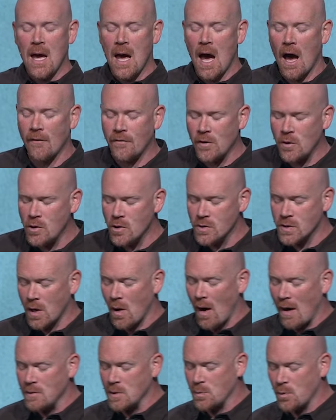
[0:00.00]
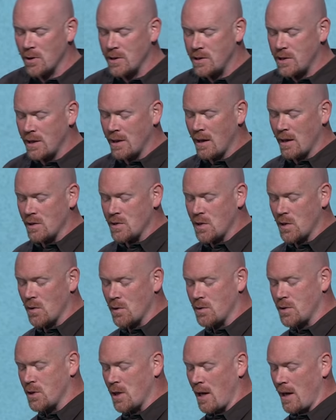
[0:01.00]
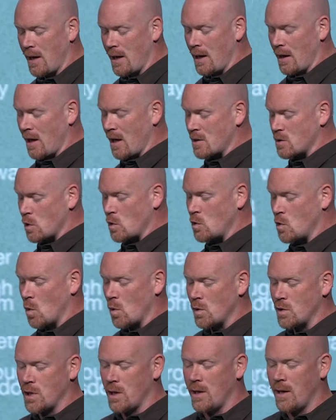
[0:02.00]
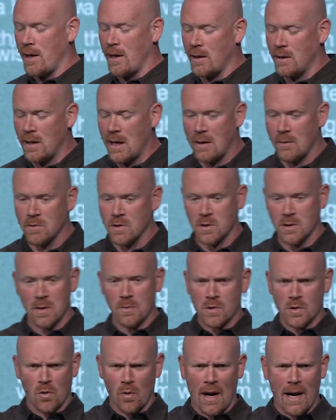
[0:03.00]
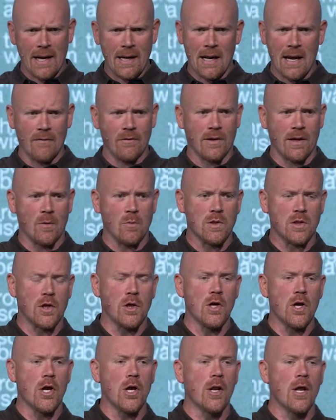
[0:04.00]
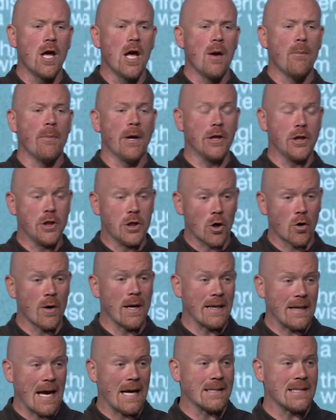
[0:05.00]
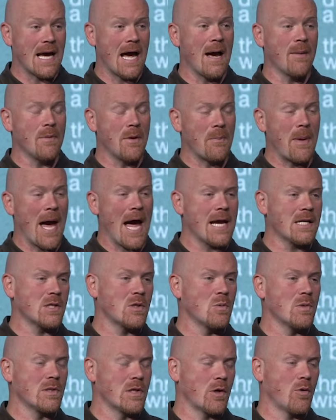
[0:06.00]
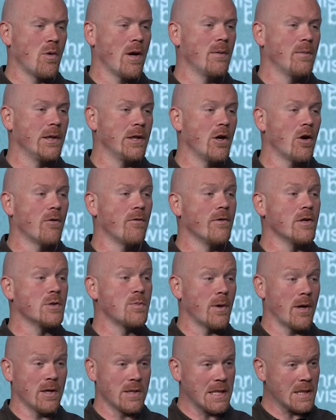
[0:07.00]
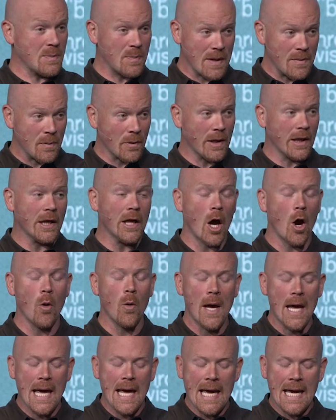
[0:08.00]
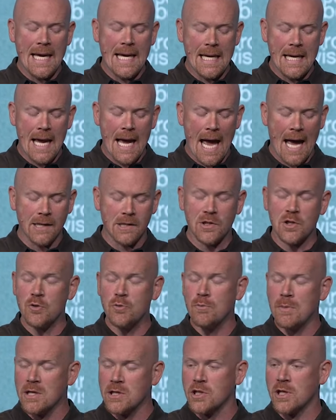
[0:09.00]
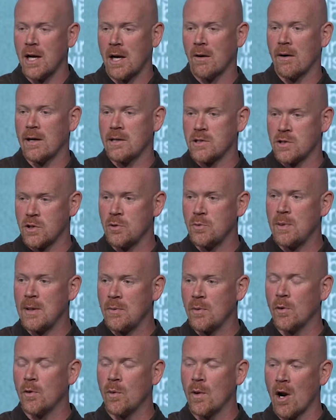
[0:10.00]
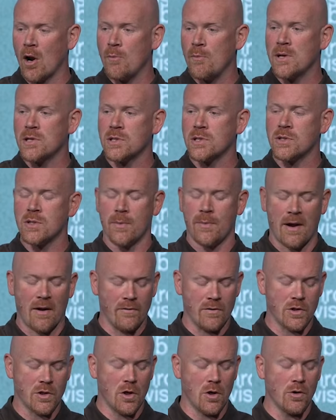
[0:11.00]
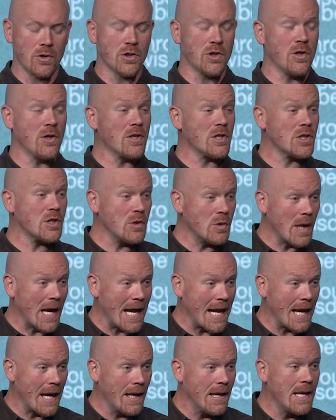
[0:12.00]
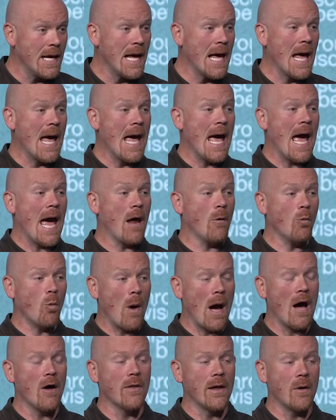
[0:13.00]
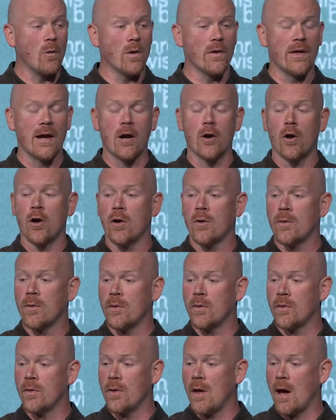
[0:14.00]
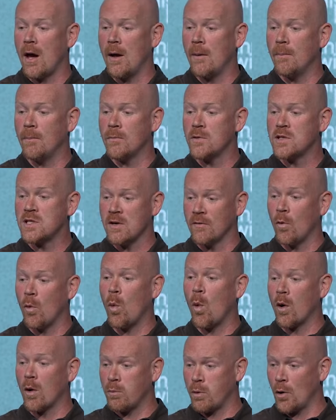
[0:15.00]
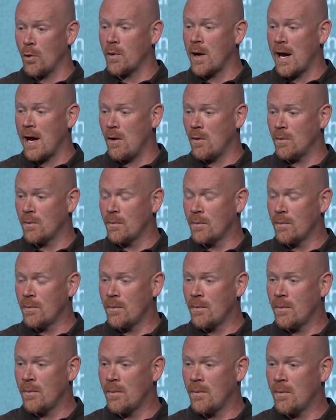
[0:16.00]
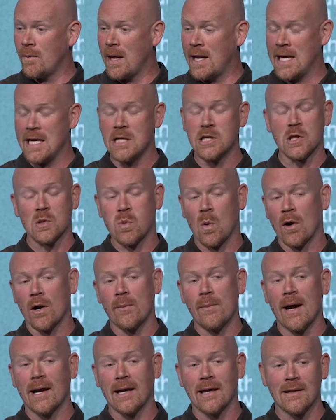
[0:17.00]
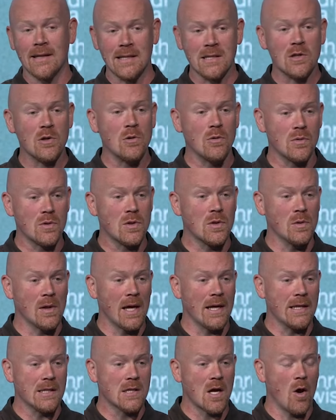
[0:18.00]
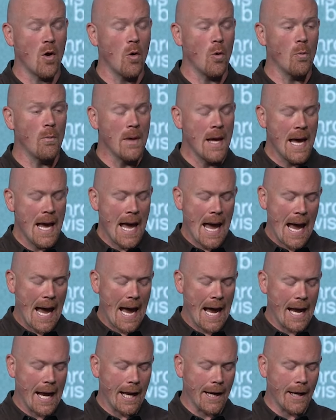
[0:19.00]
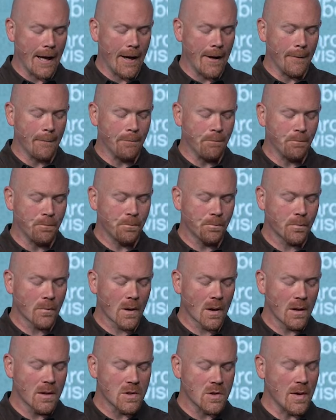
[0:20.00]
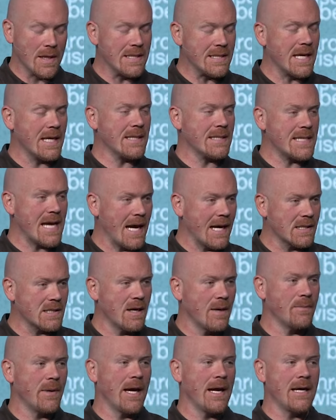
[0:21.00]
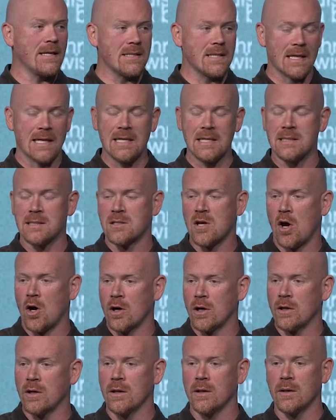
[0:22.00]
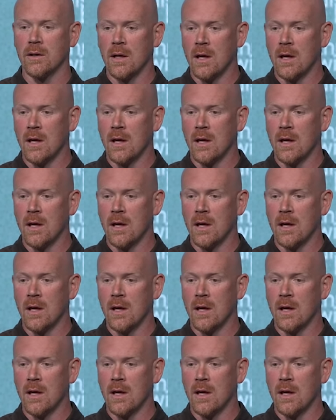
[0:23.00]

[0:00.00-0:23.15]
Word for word: a few years ago, I was preaching at a church uh, in Augusta, Georgia, and it was, it was great. Everything was good. But during that time, the pastor was incredibly nervous because his people didn't know. He had two missionaries, two people who went on a mission trip out of his church to the Sudan. And while they were there, um, civil war broke out. And he's just worried about getting these two, two ladies home. And um, so he's getting text updates and he's talking to,